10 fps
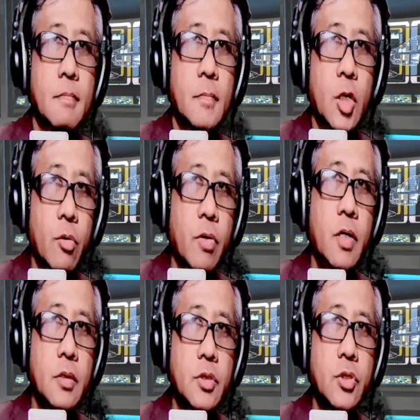
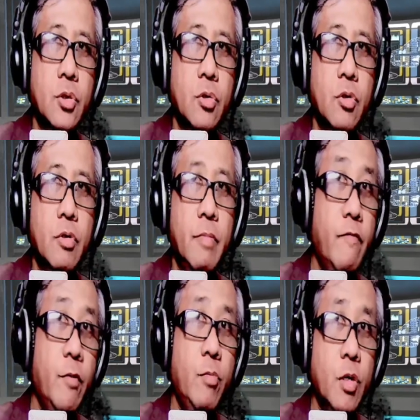Alright, so
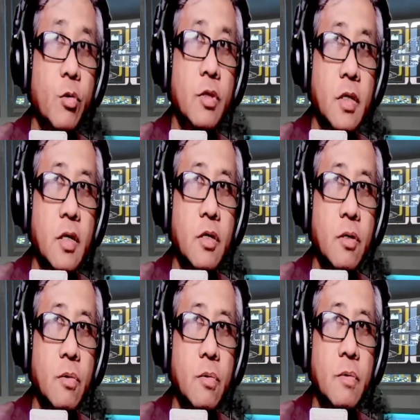before we
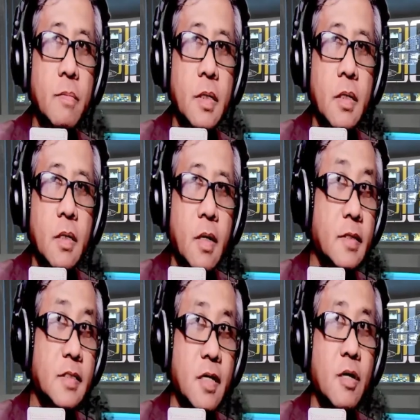continue,
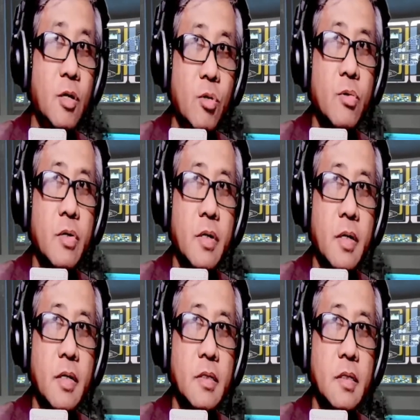let's take a look
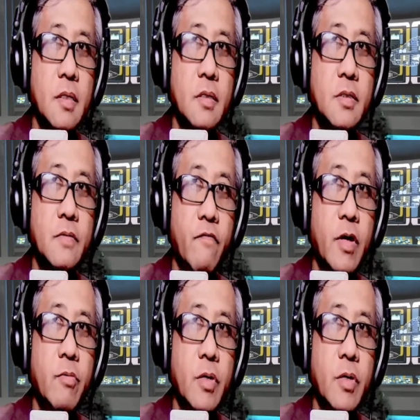at this very